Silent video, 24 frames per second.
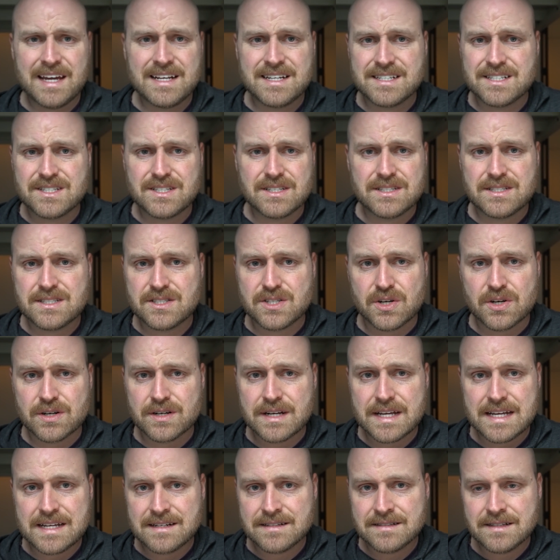and
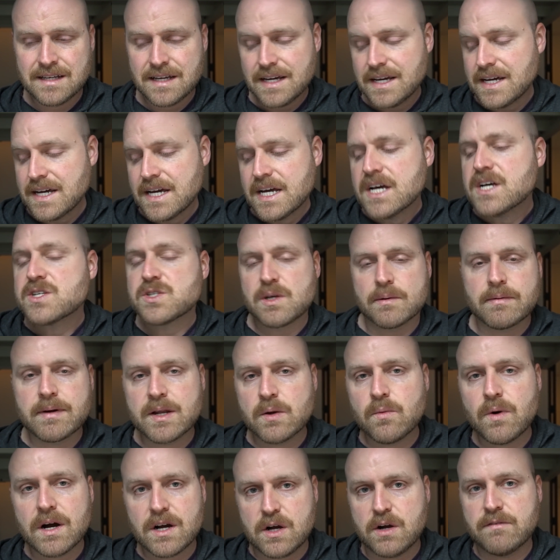turn in. So I'm
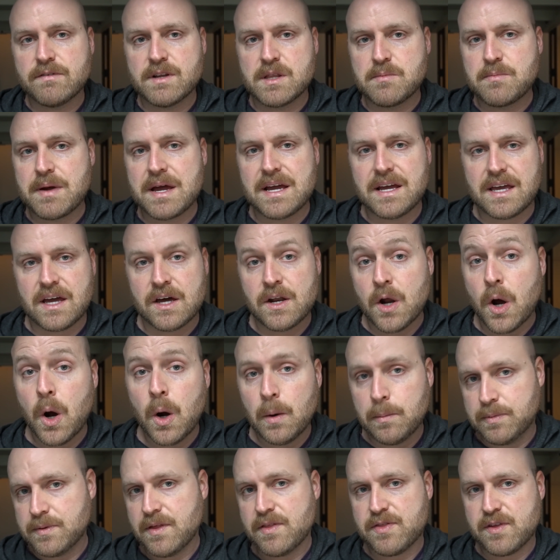gonna walk over to the bank and
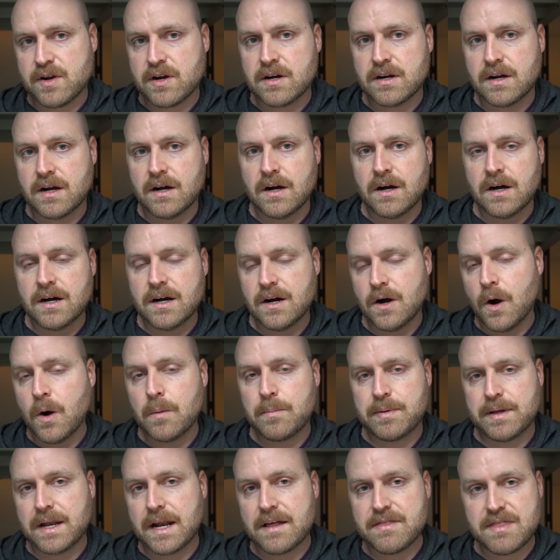hope that they're uh,
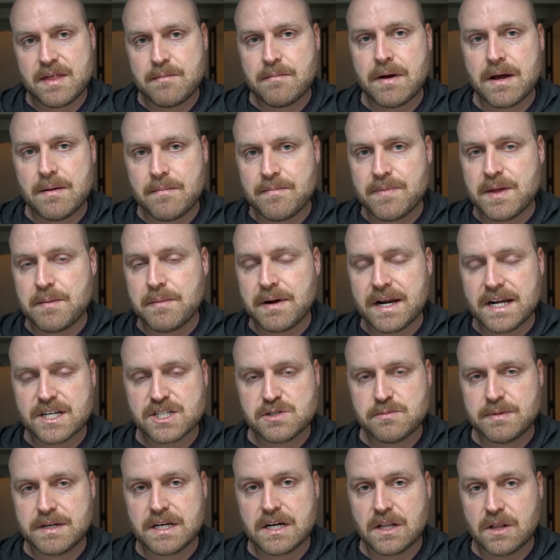open. They might, they might
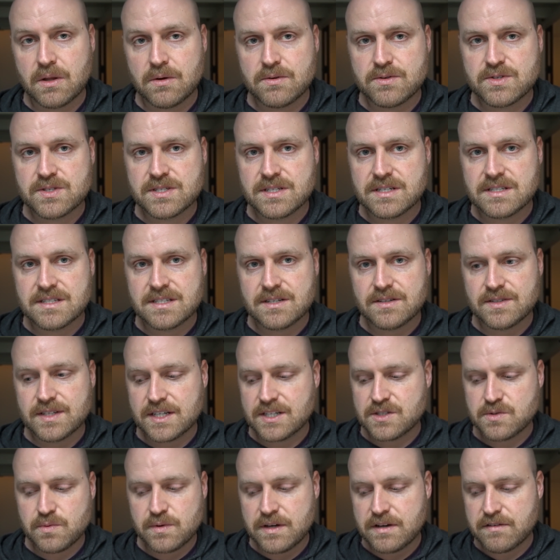actually be closed until
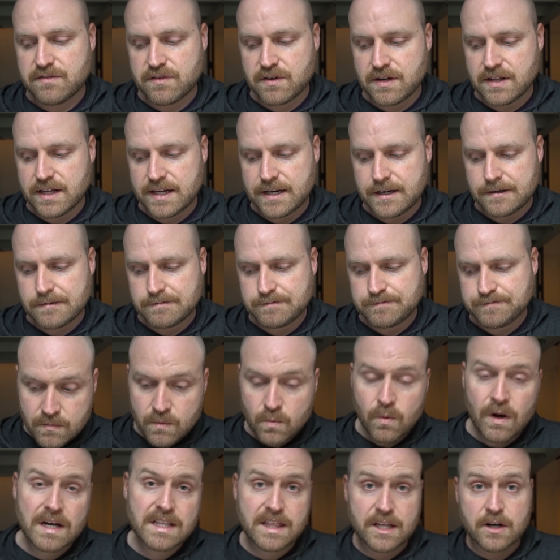next week for all I know.
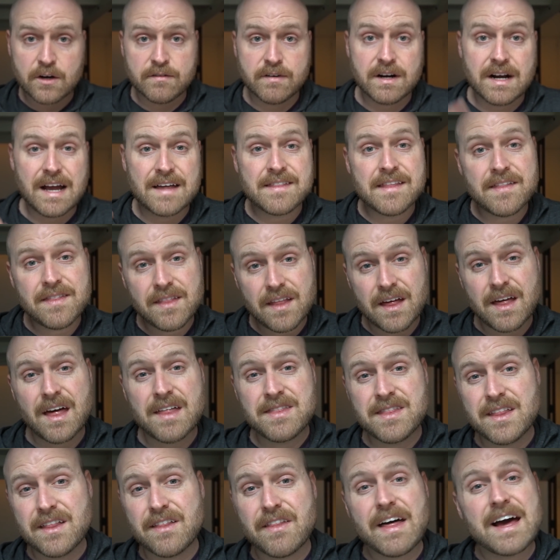Walk that over. And then the,
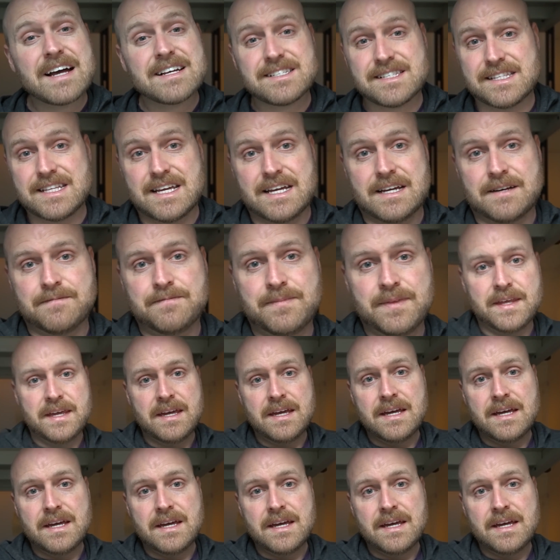the last thing